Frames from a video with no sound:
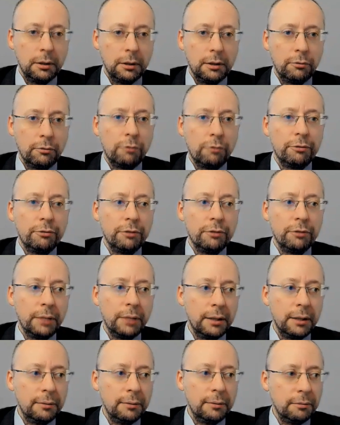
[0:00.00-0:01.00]
Lavrov even
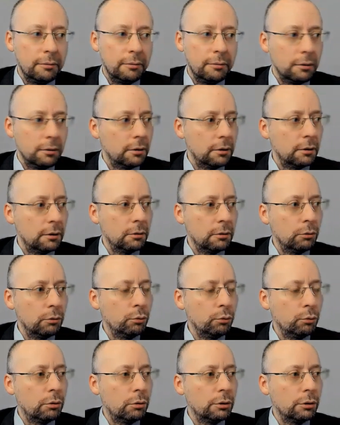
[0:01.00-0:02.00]
may
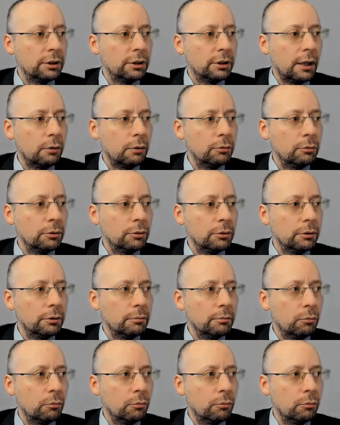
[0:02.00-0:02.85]
look or sound